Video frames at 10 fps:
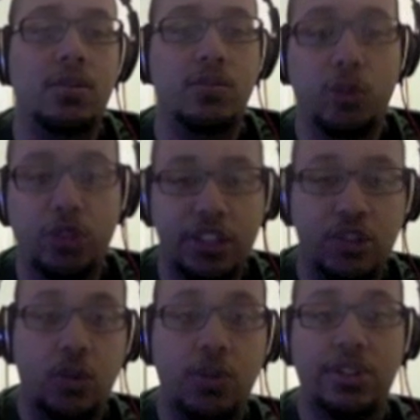rotate
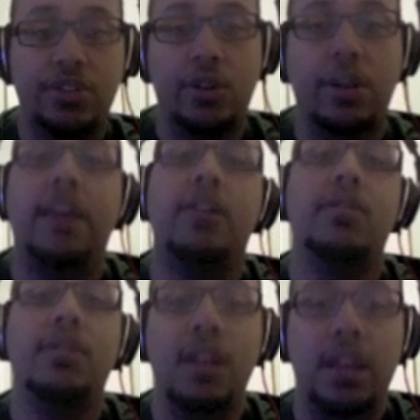towards a certain
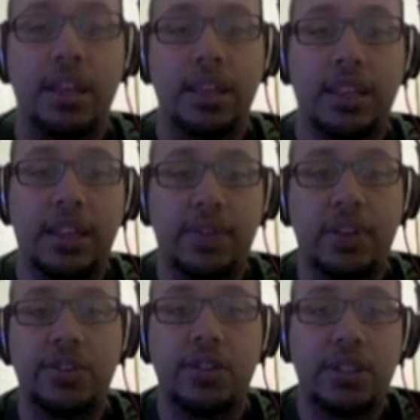angle given a
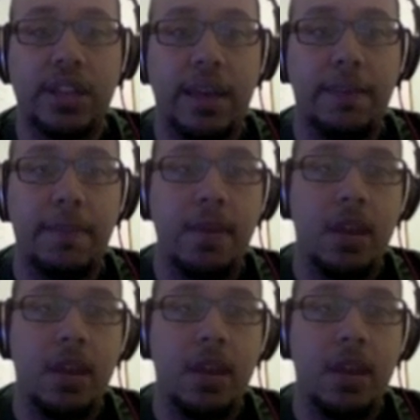certain time.